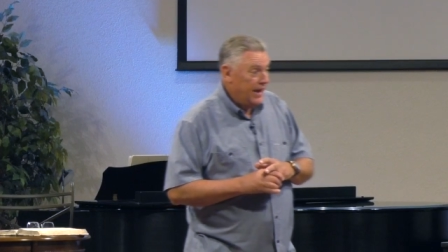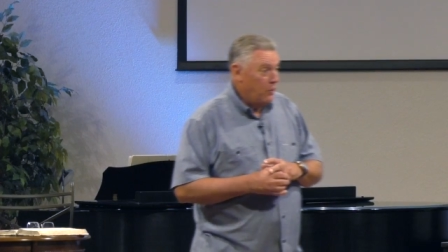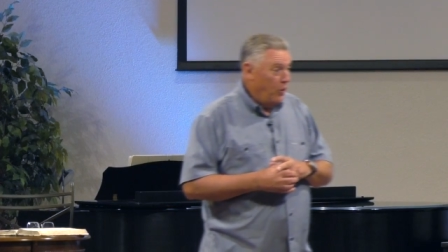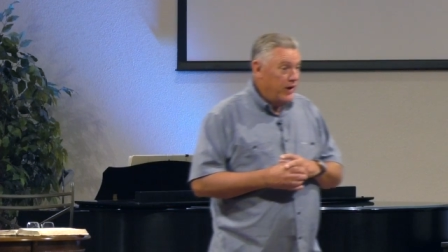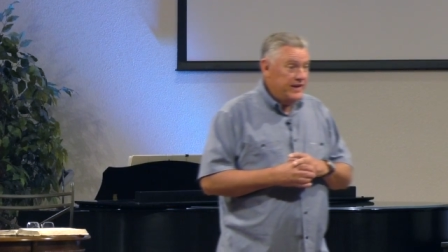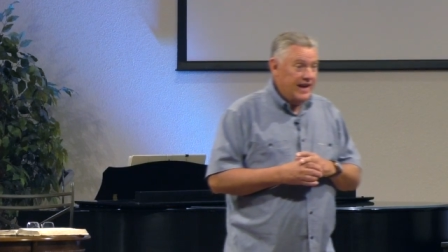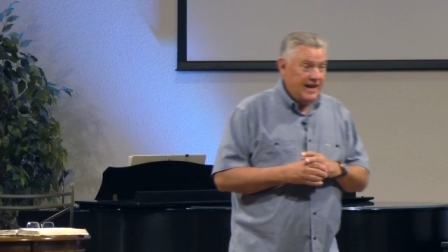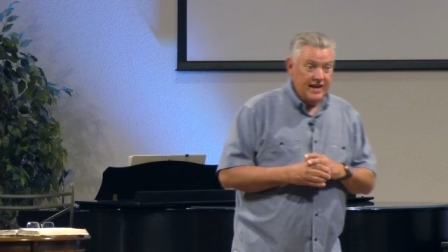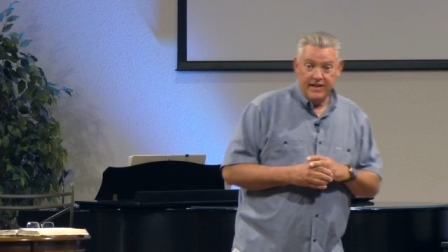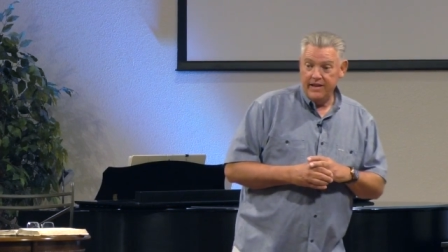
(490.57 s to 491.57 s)
And one
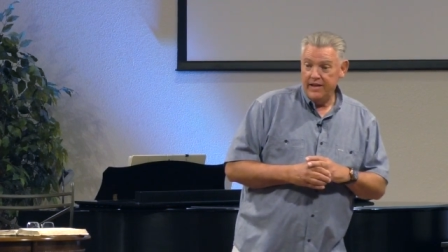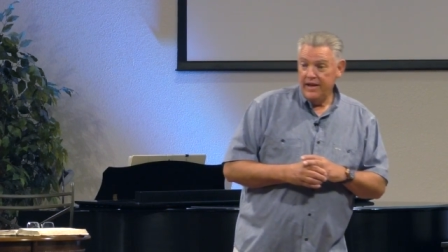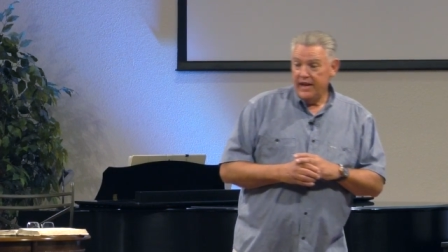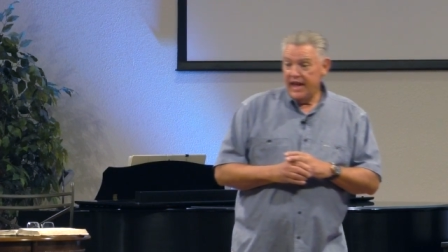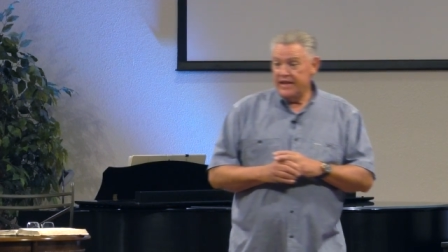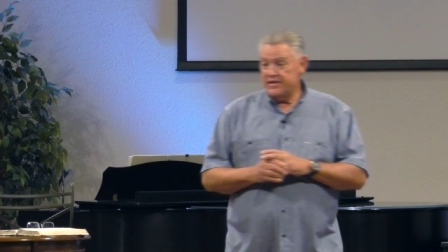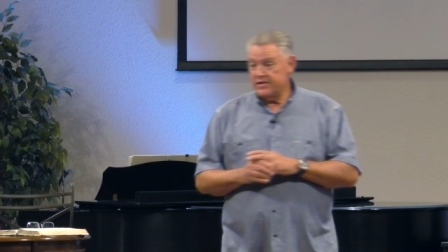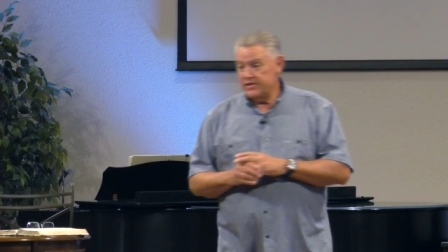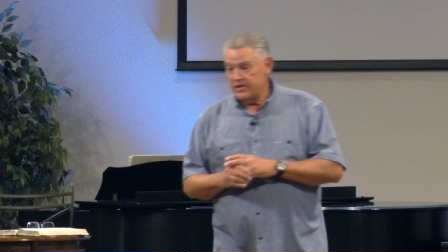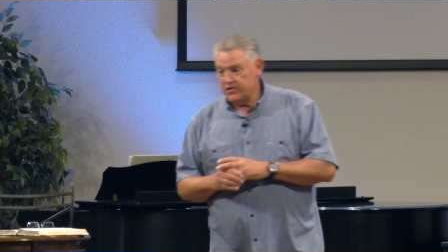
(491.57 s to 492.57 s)
day,
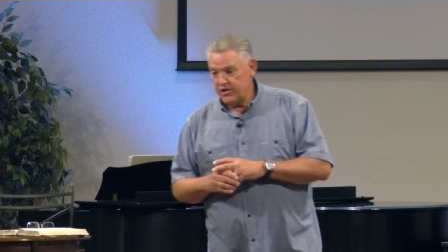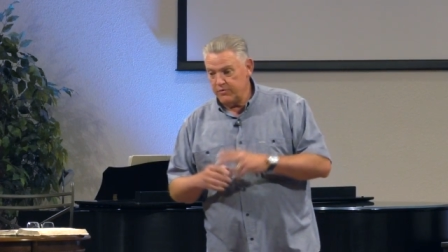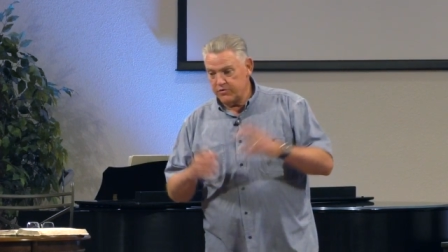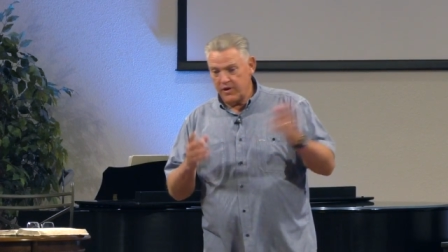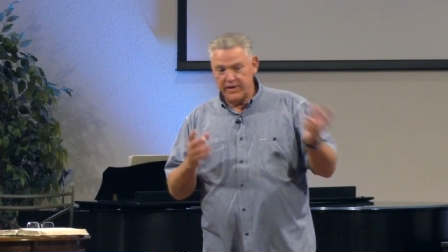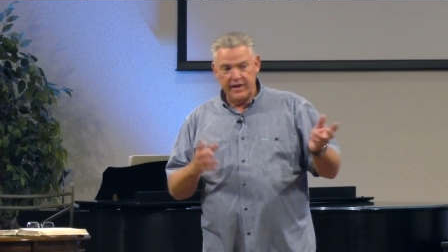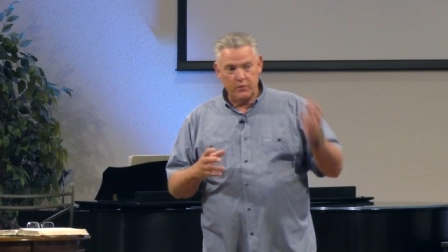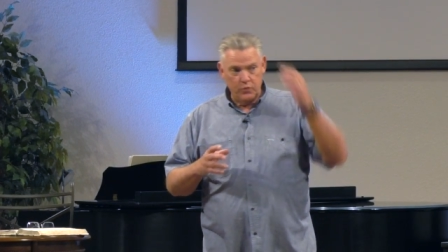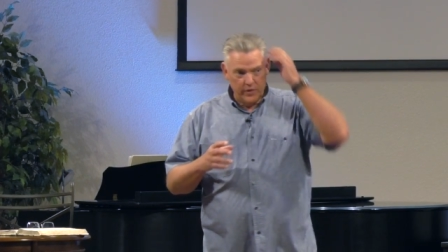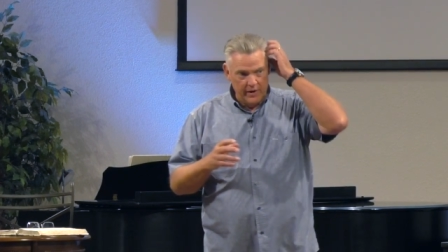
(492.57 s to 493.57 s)
as she was trying to
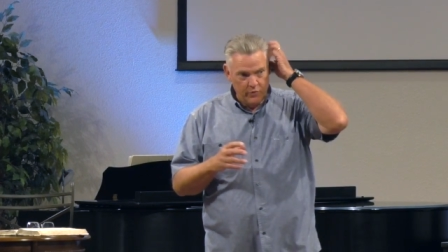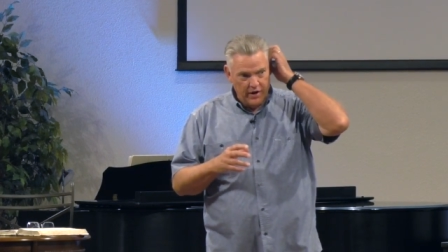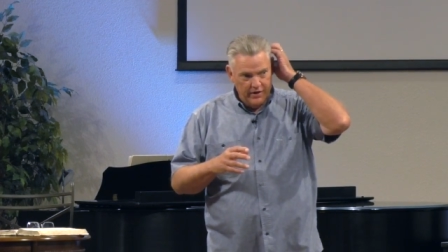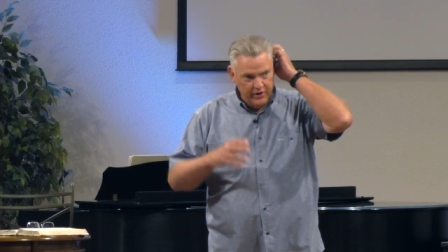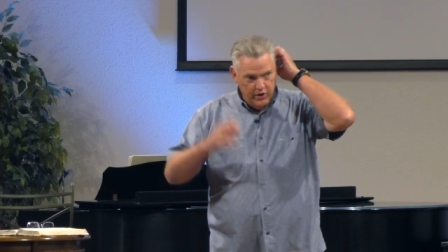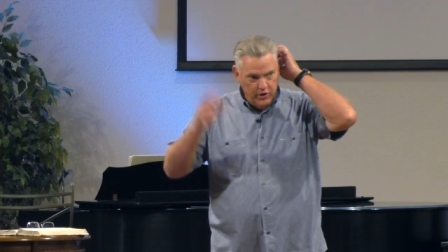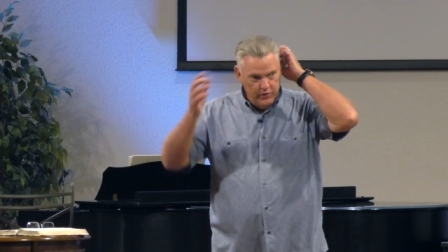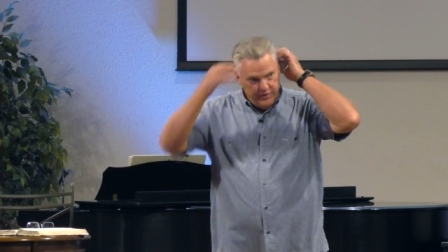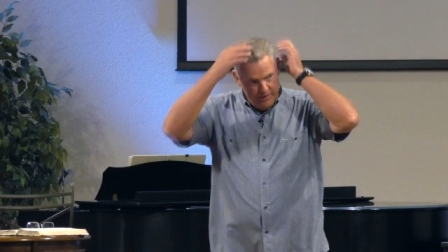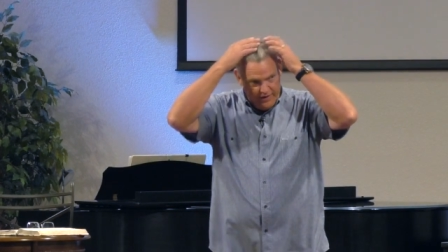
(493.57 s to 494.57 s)
get him ready to
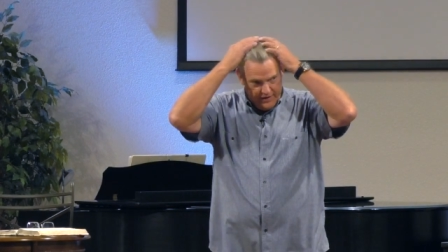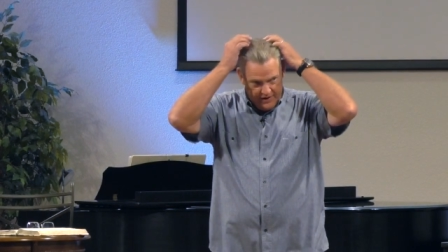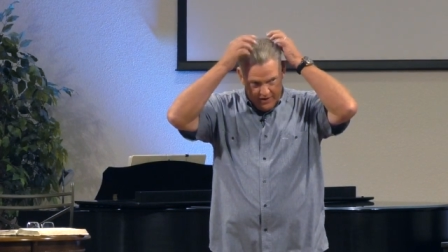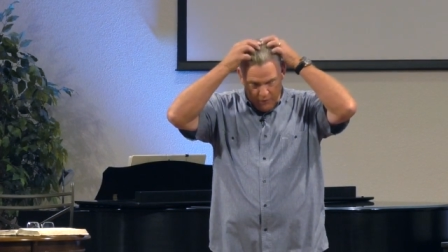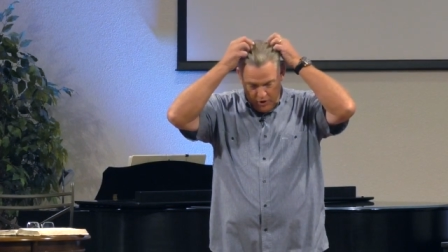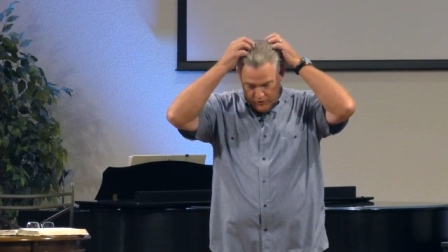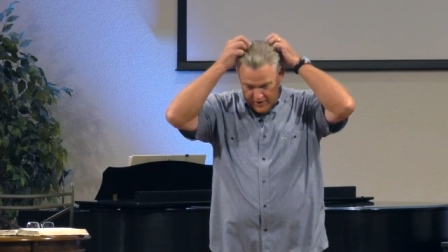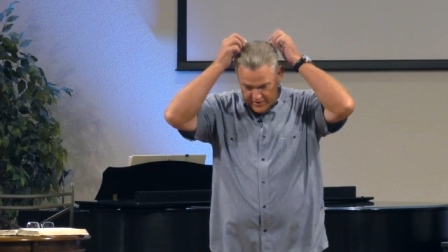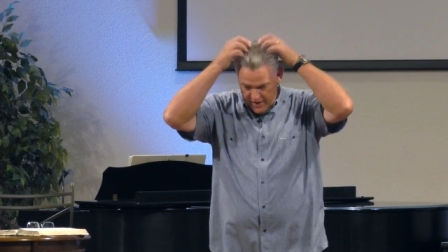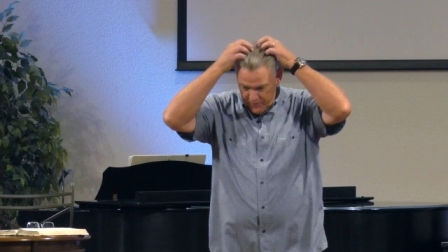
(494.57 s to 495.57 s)
go and get him all
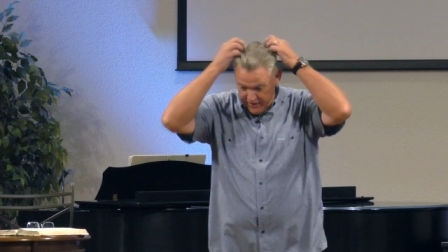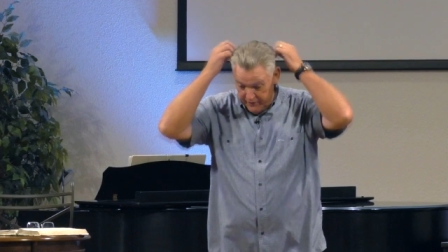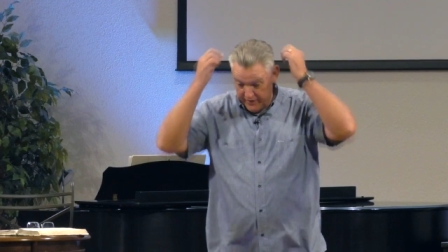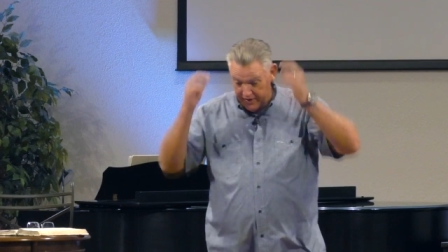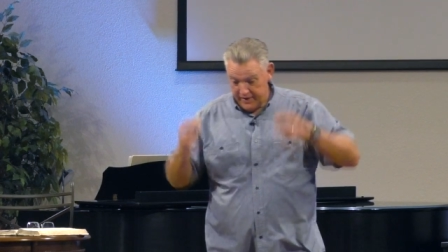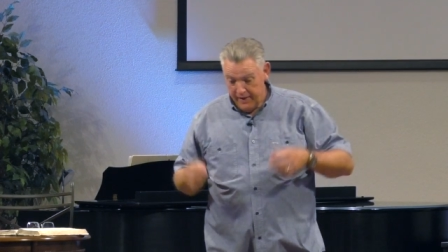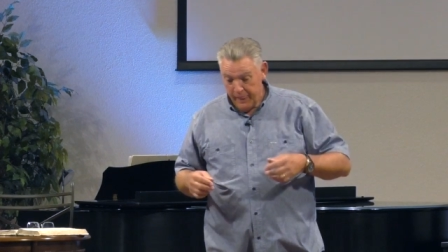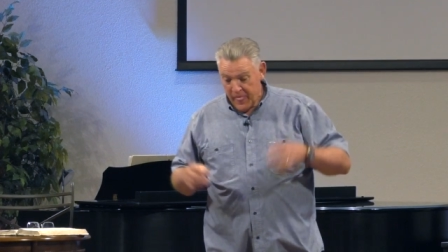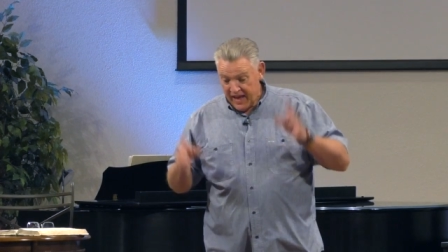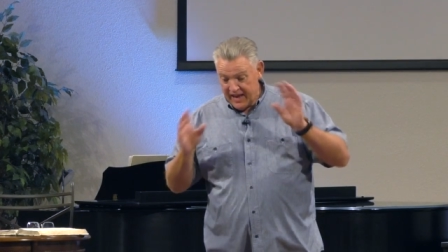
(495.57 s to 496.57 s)
dressed up and everything,
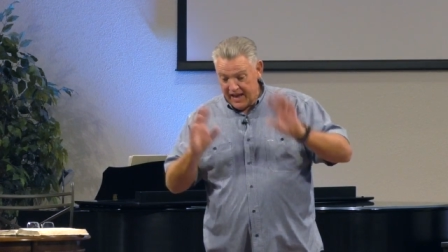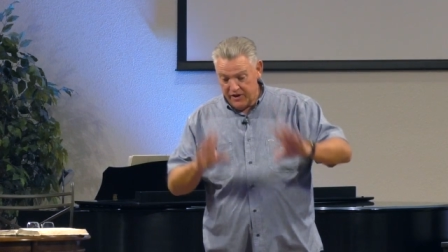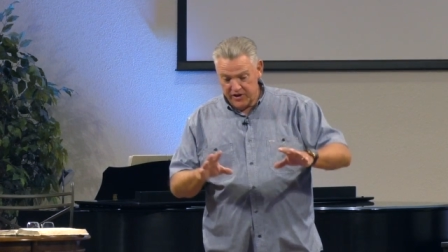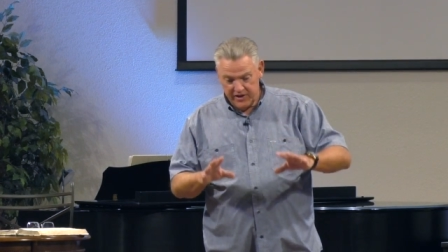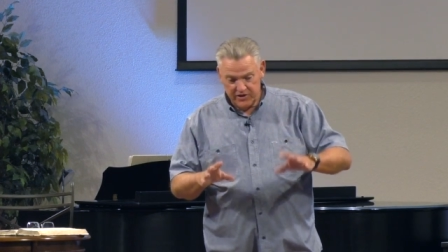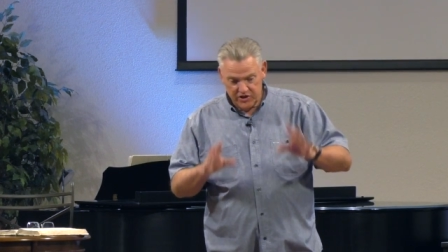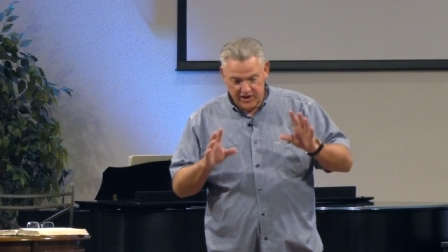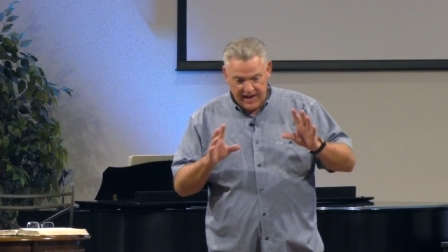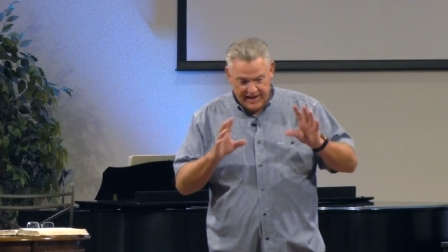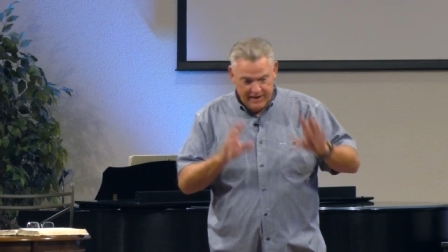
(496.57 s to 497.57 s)
he got,
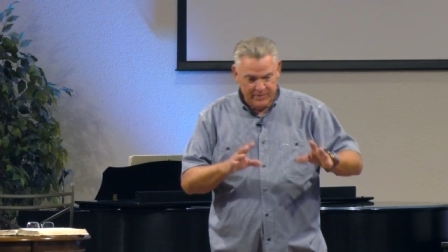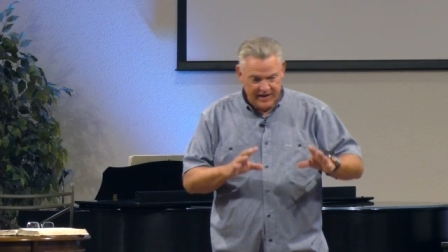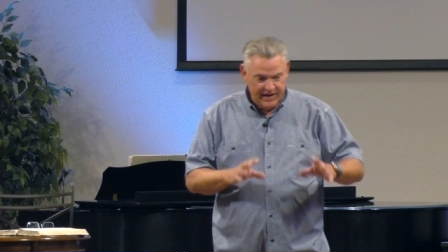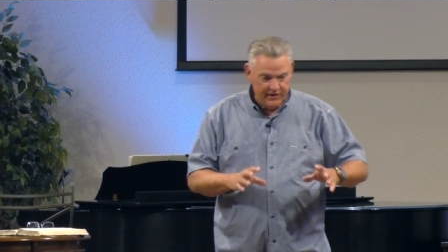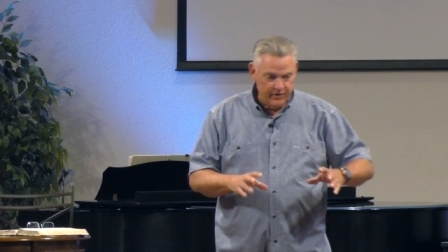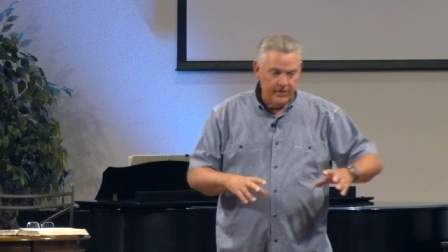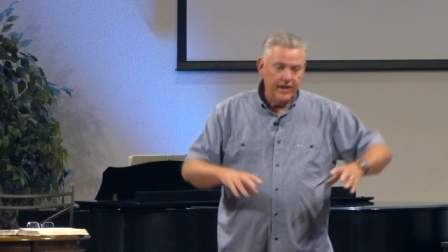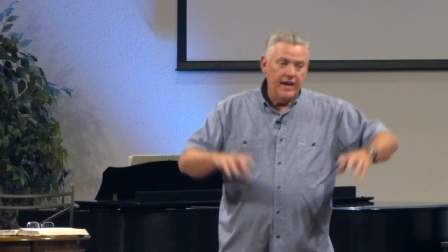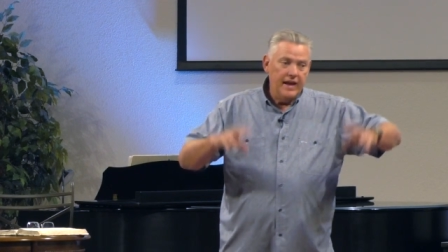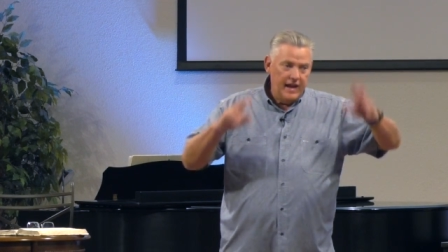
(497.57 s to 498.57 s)
she got him together,
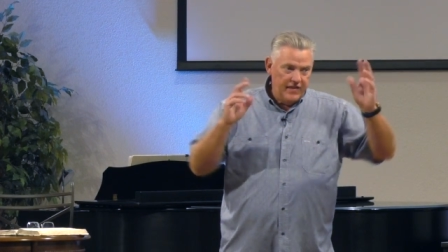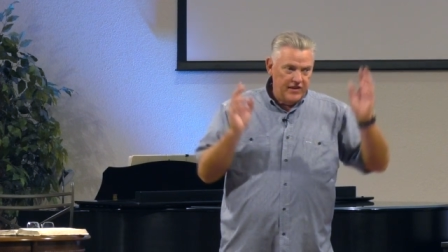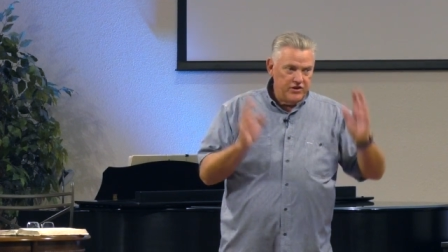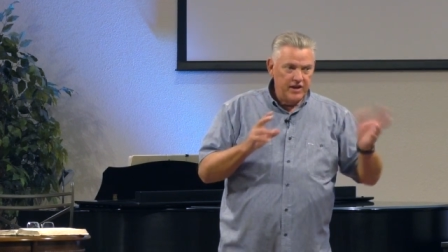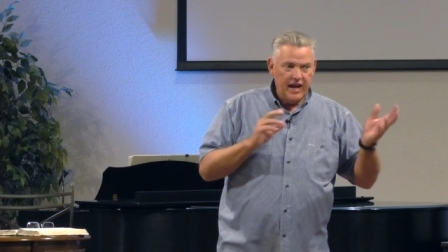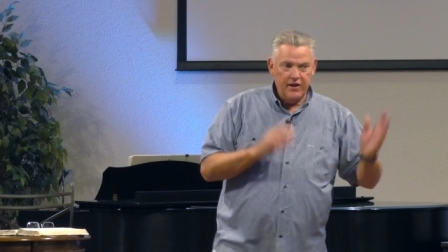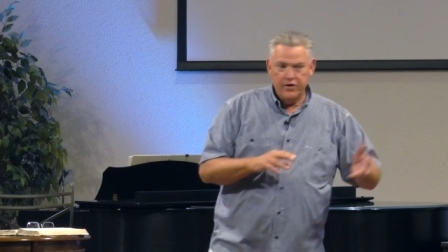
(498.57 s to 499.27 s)
and then she got